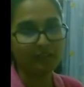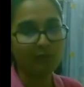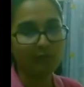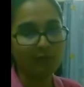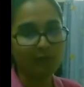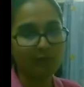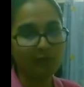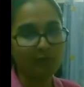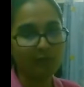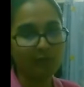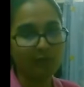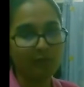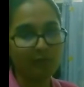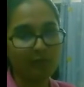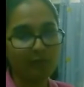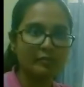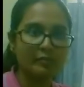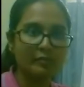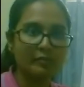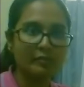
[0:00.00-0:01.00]
Whenever there
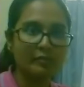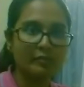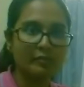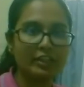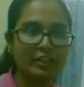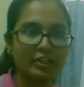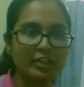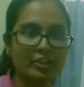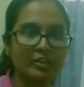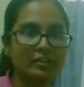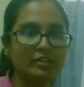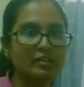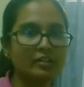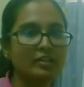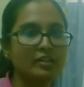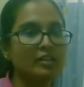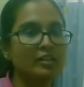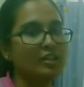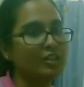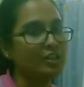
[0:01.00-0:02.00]
was a vacation,
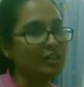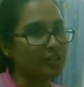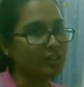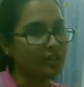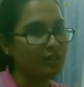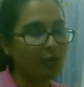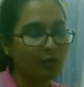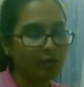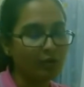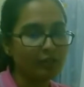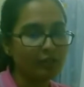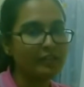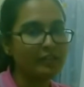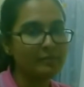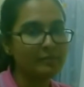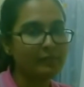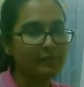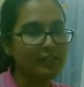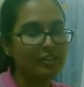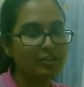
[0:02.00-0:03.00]
she always
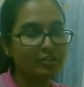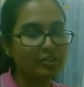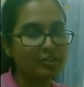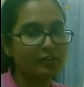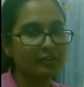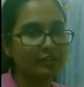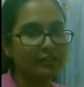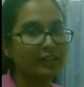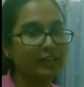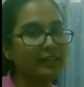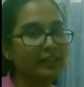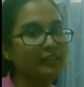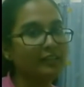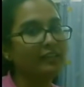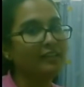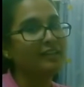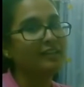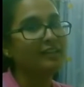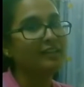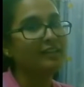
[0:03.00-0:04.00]
made sure
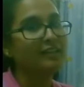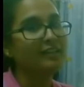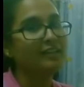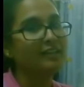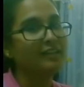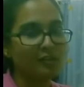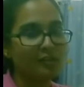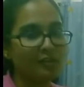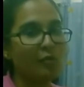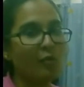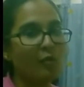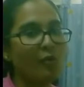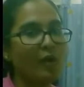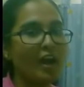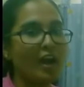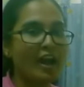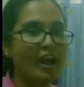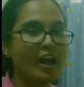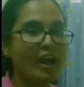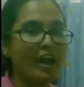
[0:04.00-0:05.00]
that she'll go
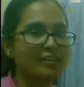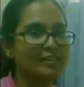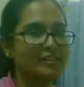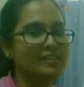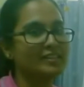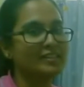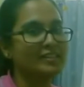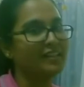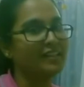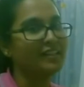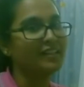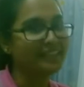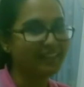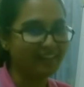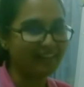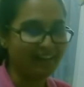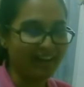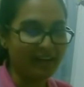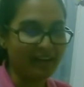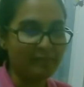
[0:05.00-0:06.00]
and visit her
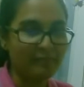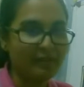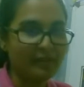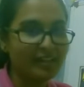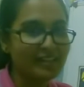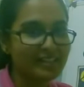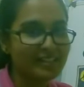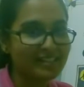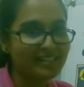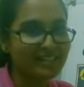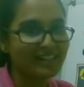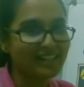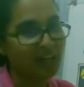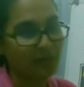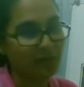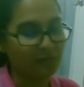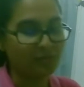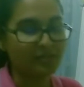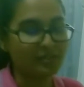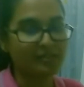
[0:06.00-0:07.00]
grandma's
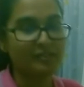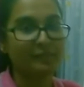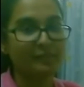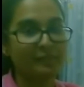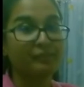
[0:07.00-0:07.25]
house.